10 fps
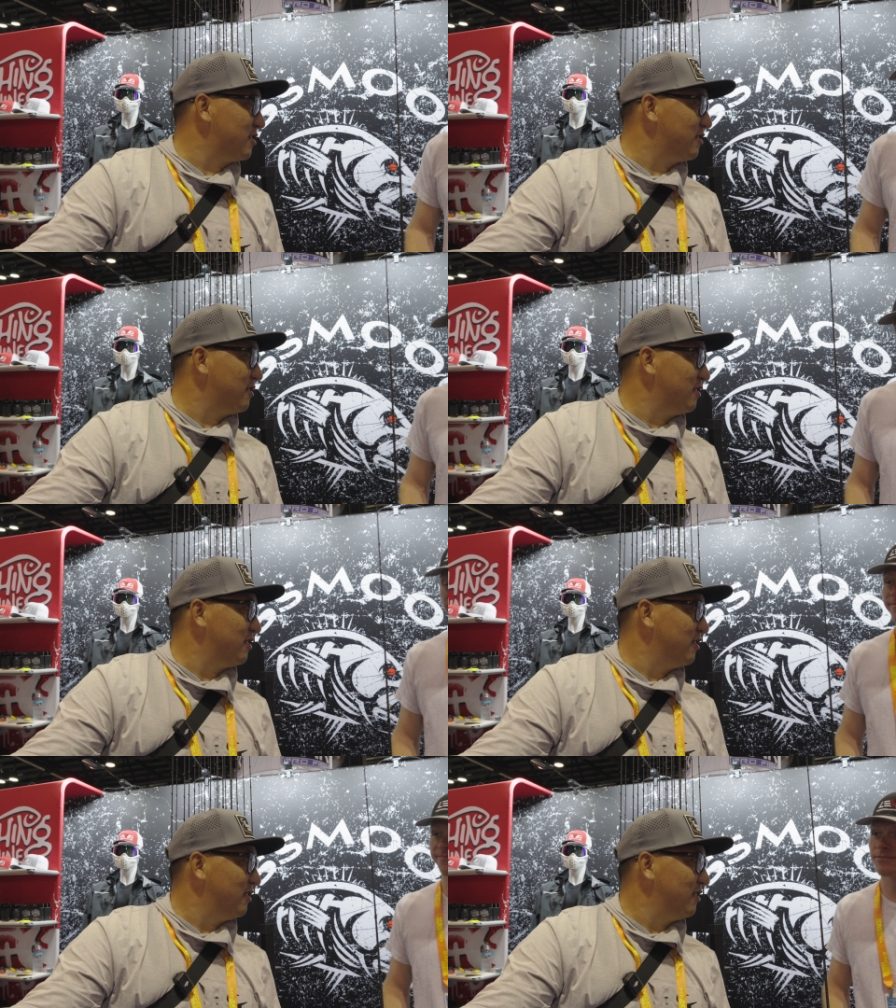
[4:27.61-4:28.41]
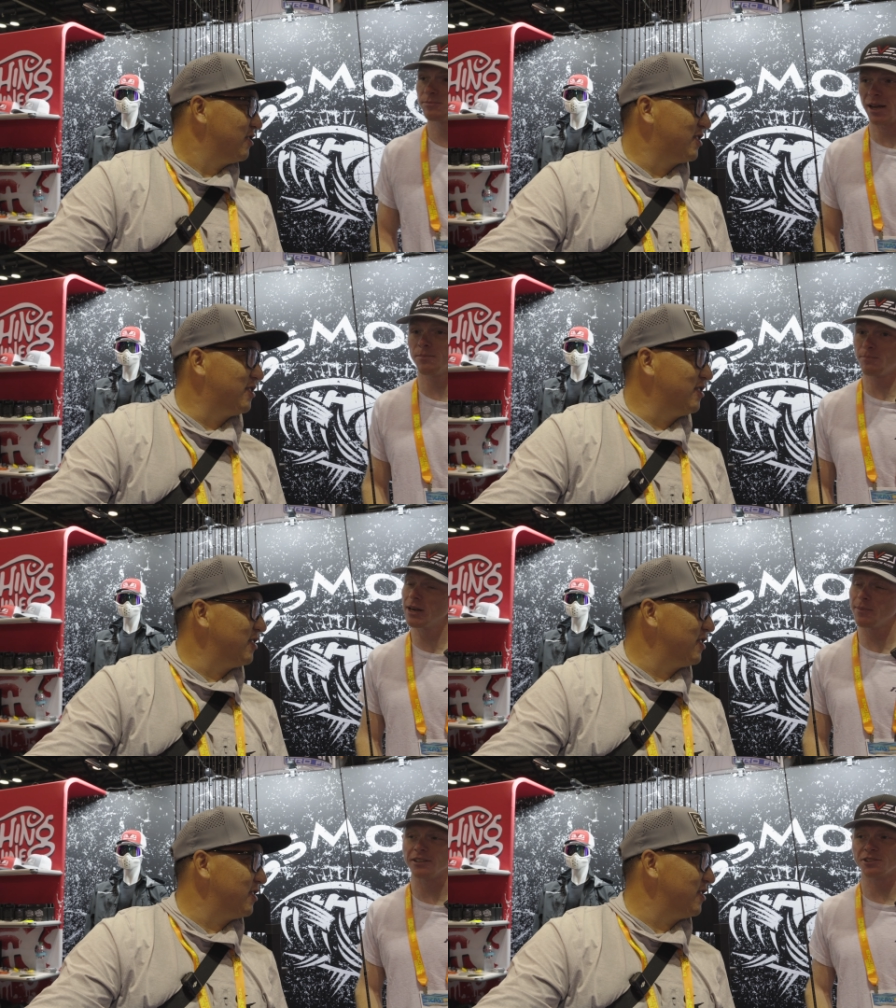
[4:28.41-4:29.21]
Yeah about,
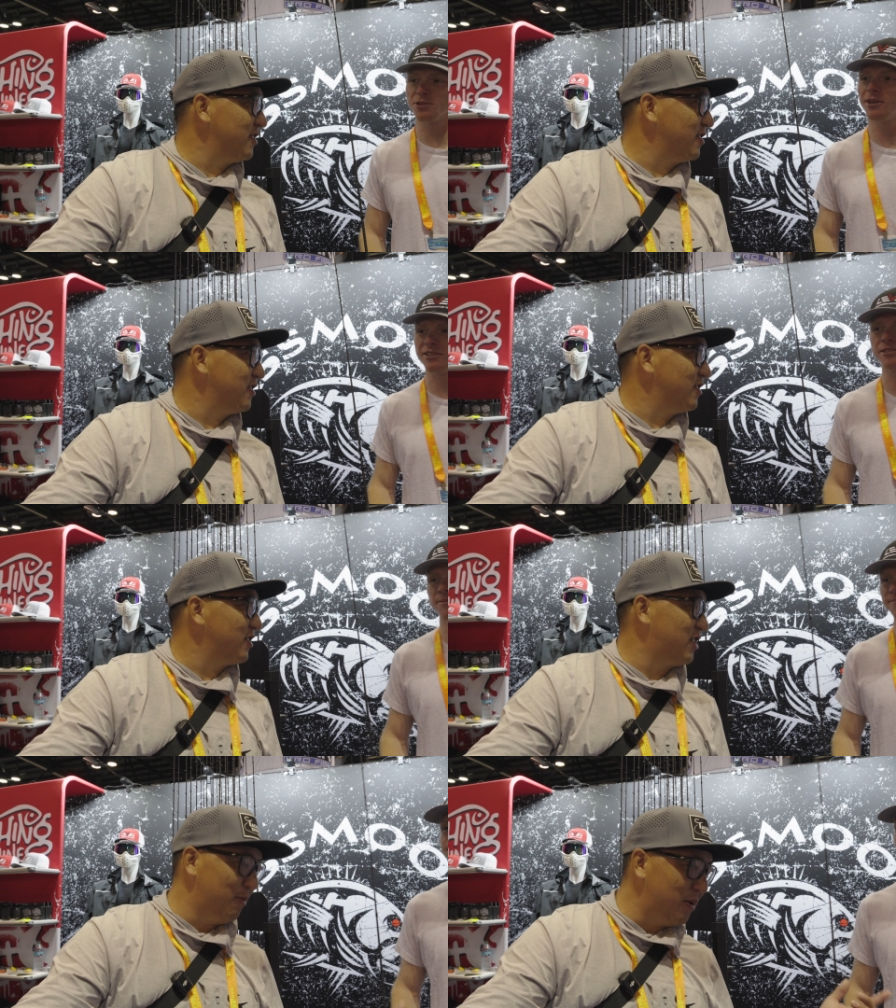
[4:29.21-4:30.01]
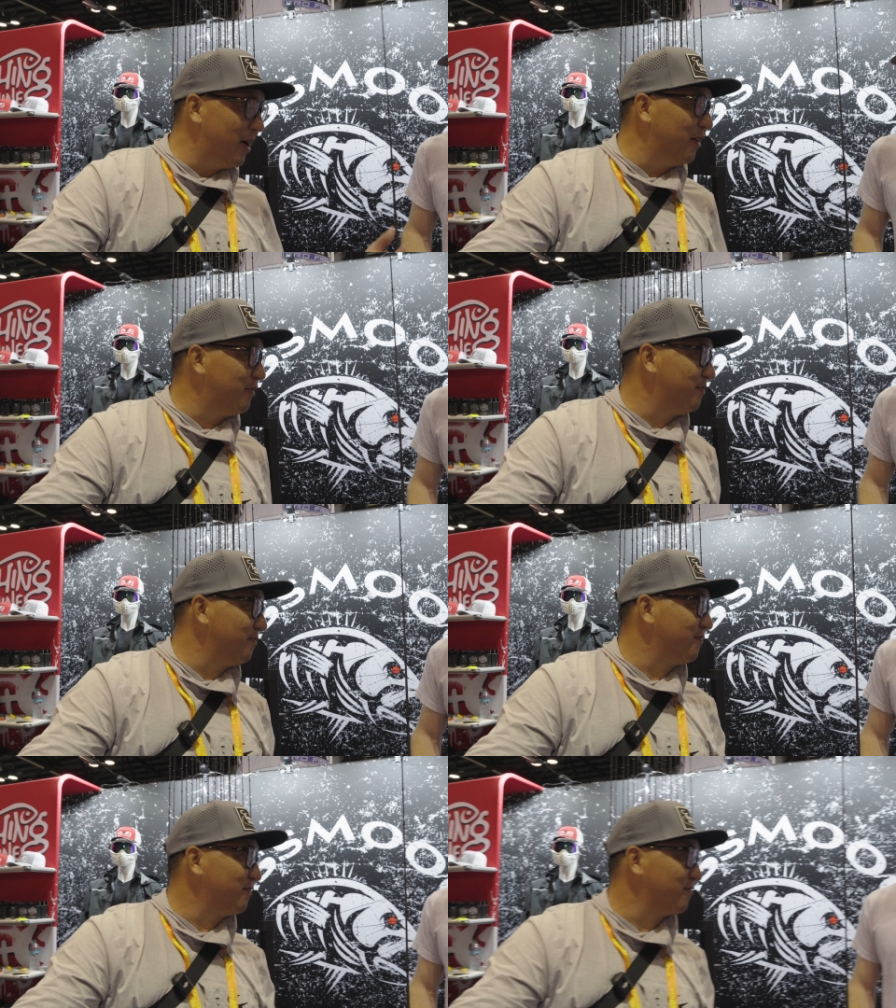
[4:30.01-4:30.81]
been about two months. Tell me about
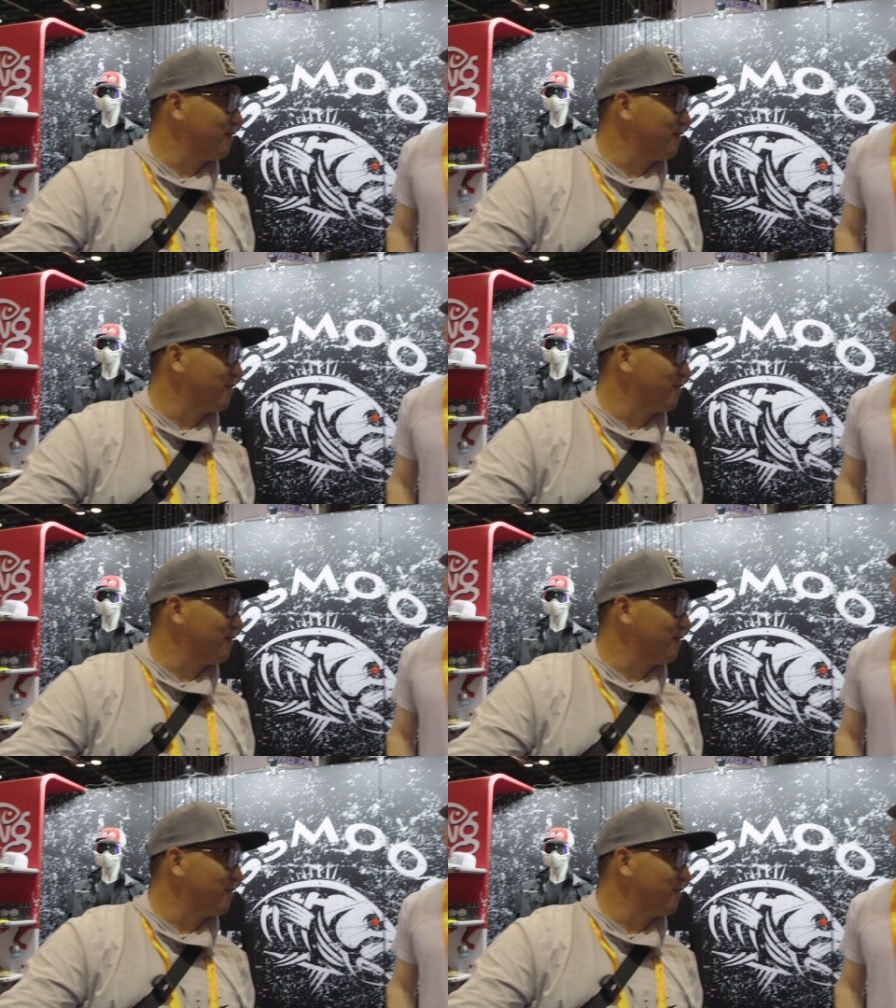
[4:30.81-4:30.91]
them.